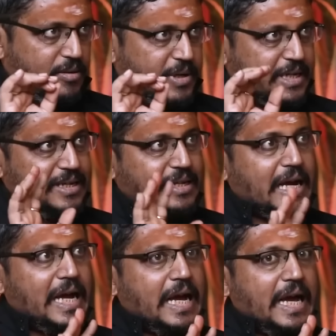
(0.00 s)
But
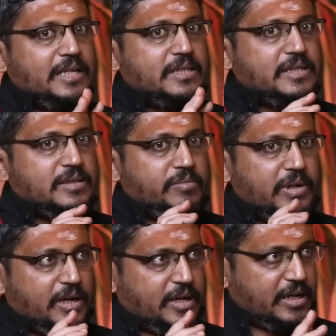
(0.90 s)
I just
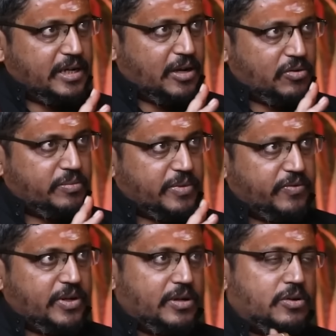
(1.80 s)
blurted it out. But
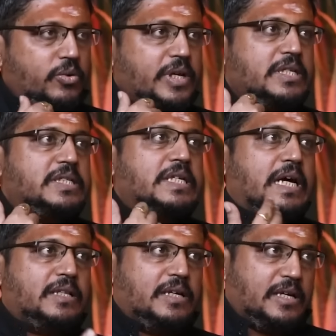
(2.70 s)
when you're doing
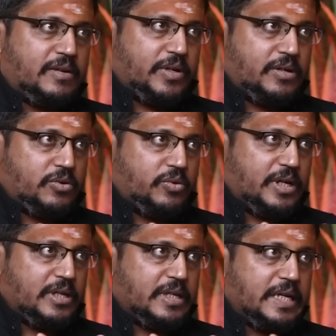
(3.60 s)
sadhana, when you're
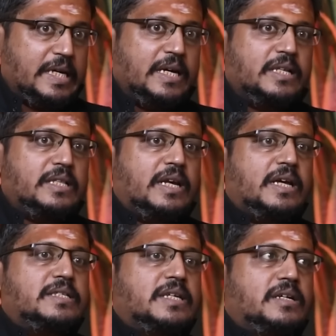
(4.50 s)
doing there
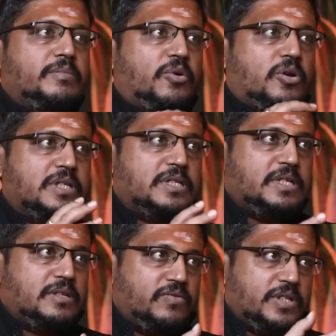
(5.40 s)
are certain
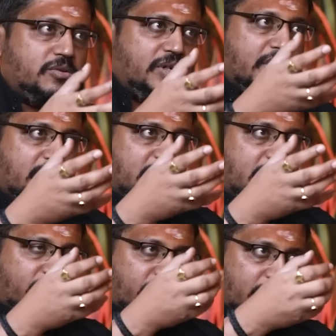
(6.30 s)
processes in which
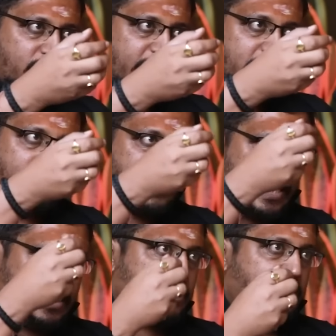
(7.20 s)
once you
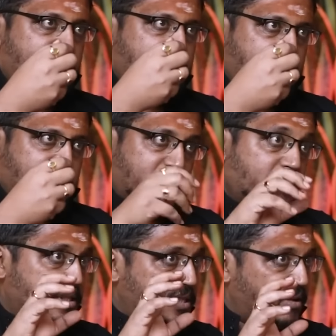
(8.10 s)
take in the Vija mantra,
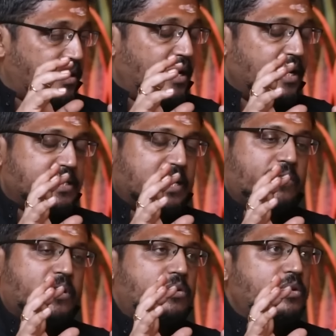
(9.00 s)
it's like
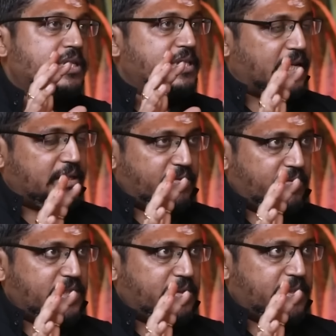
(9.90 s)
when you're doing the sadhana of
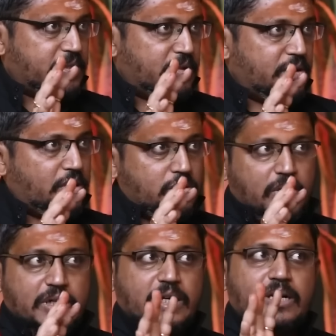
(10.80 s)
the Vija mantra, you're not
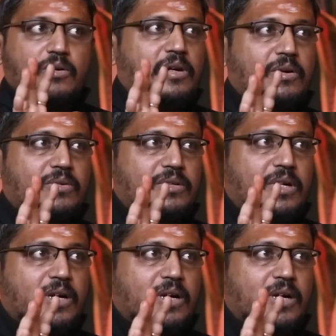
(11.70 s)
to utter it out loud.